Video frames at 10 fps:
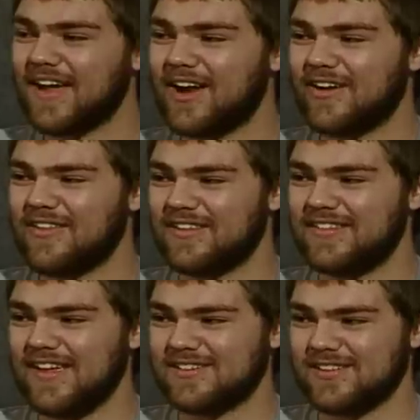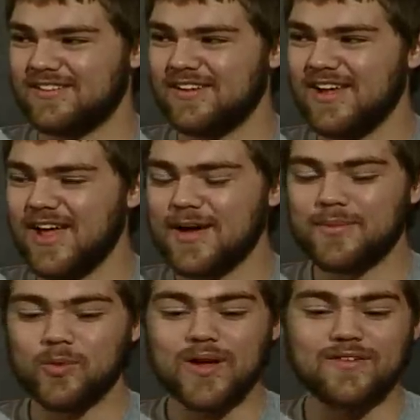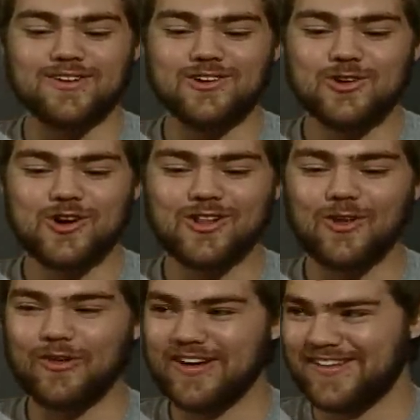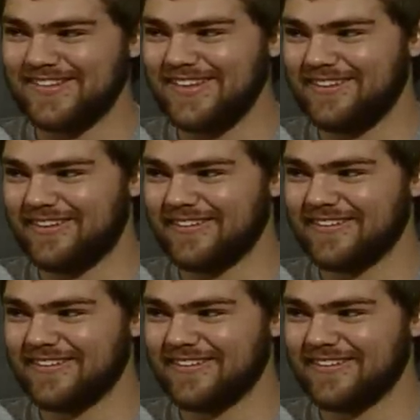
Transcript: gone around the station. Yeah. But we have a new glorious leader.